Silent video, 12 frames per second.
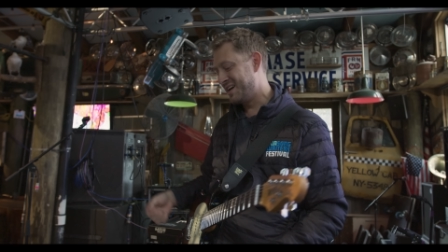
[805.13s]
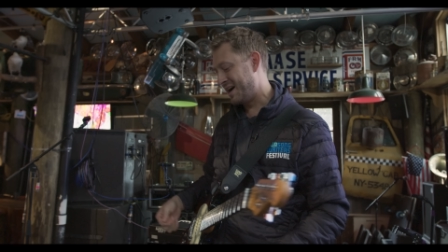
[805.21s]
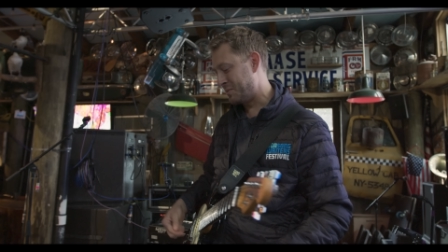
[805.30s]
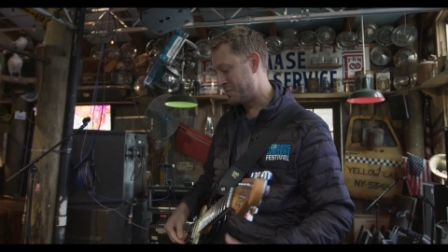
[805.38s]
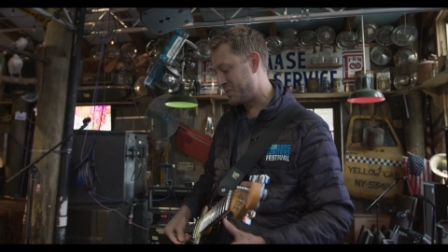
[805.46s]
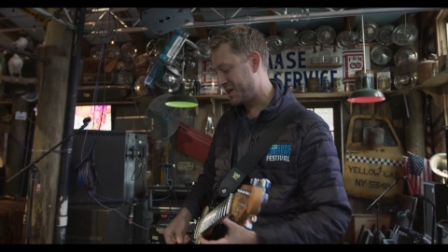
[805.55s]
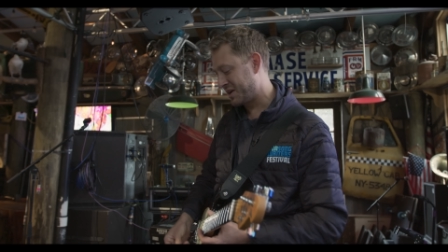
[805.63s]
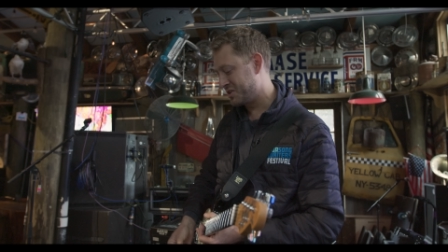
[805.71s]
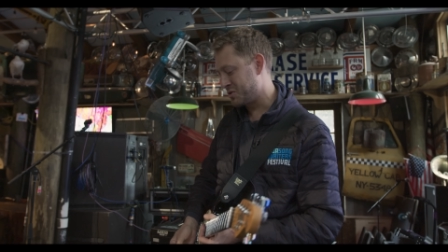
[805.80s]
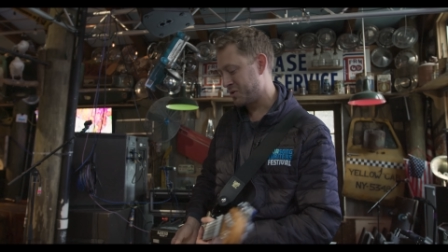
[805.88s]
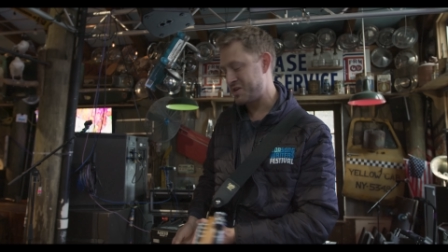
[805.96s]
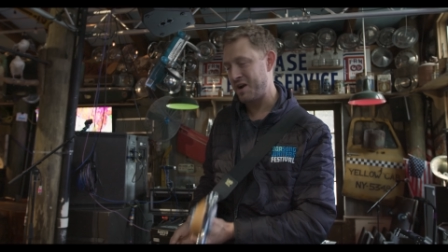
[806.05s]
I'm a big
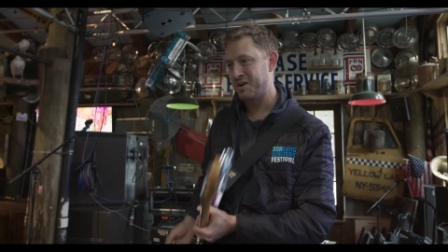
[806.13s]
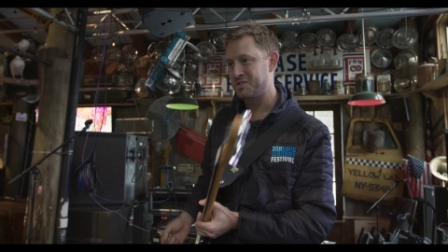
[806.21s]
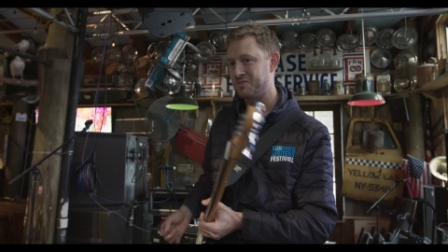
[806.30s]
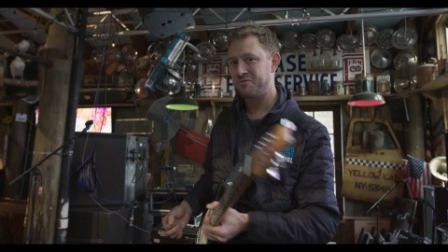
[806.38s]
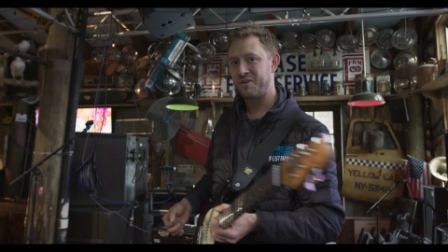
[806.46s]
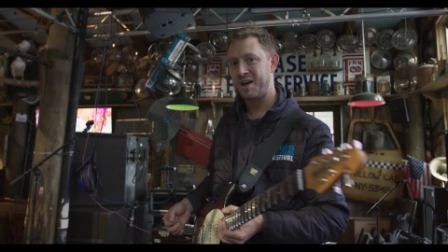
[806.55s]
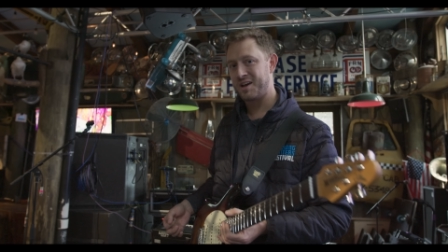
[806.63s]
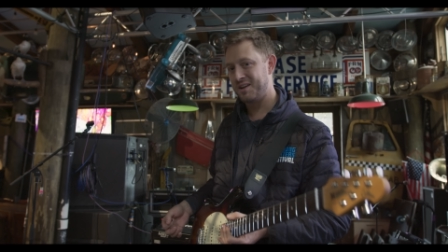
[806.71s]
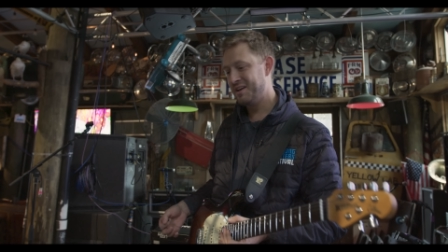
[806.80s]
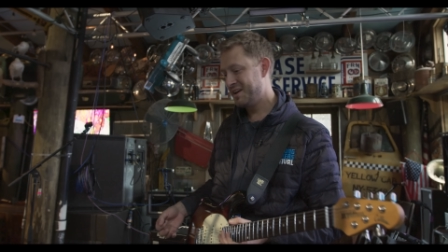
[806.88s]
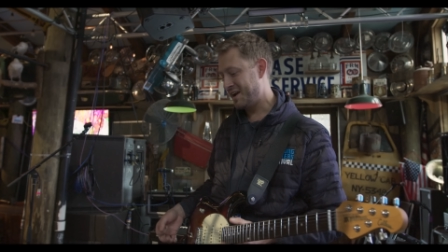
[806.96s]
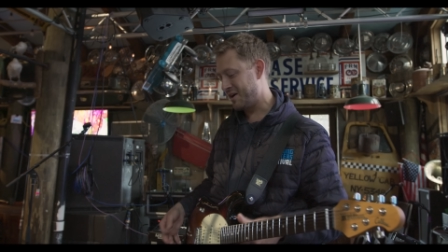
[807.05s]
George Harrison fan,
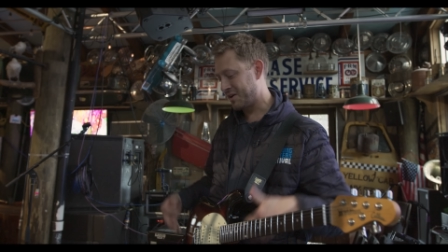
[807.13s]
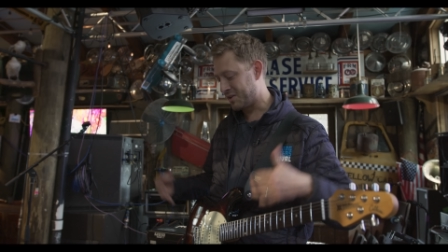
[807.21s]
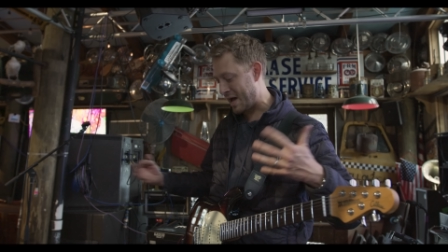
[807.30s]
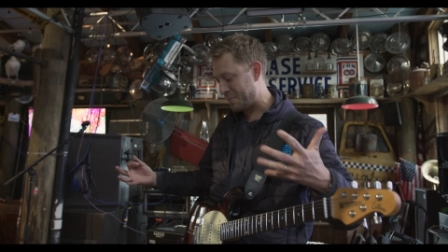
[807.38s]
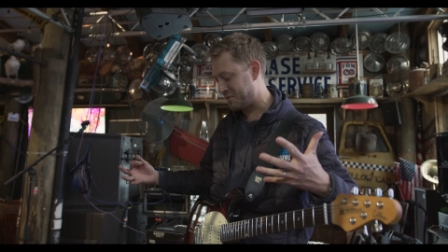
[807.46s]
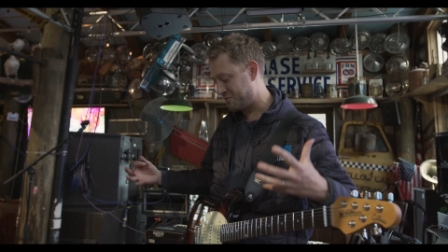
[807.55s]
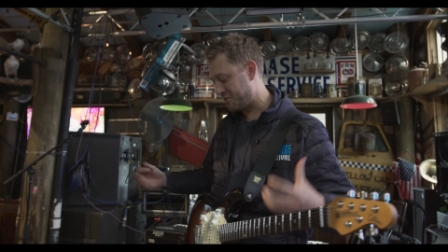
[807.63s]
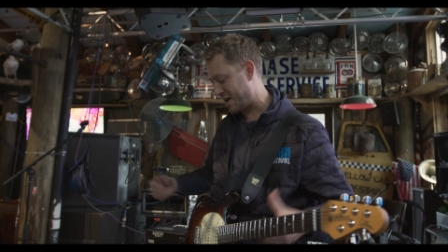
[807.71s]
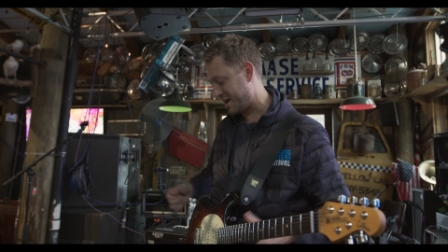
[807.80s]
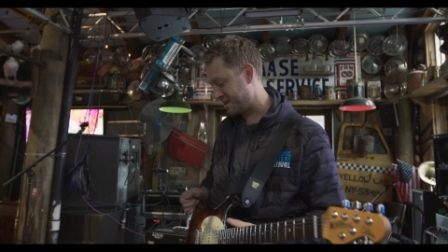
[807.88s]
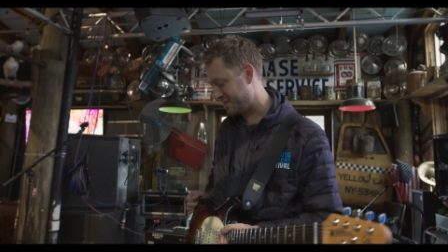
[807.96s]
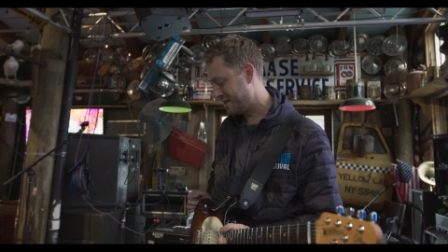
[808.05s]
Eric Clapton
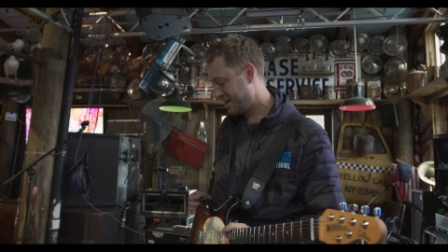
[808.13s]
fan, and